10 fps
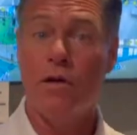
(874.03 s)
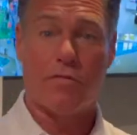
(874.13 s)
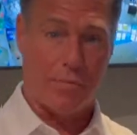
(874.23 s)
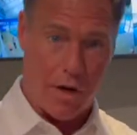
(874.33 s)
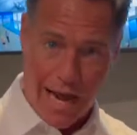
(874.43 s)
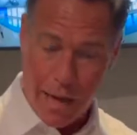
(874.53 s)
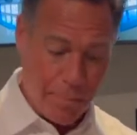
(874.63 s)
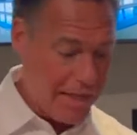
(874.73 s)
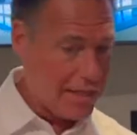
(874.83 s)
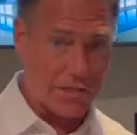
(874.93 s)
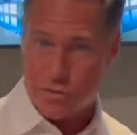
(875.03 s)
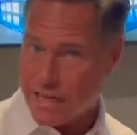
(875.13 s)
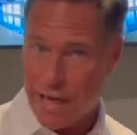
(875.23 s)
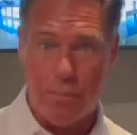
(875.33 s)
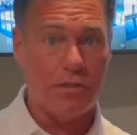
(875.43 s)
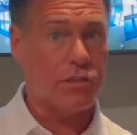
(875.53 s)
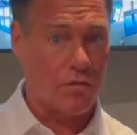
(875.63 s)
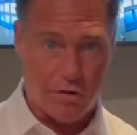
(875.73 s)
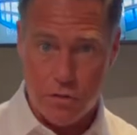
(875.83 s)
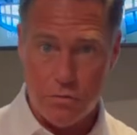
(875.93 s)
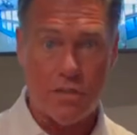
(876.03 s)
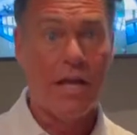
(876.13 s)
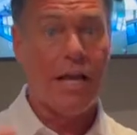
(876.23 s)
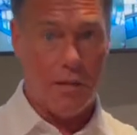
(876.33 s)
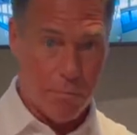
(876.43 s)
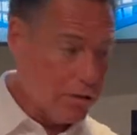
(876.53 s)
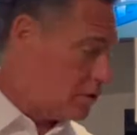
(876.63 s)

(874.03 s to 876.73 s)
from their iPads, their tablets, their phones, and most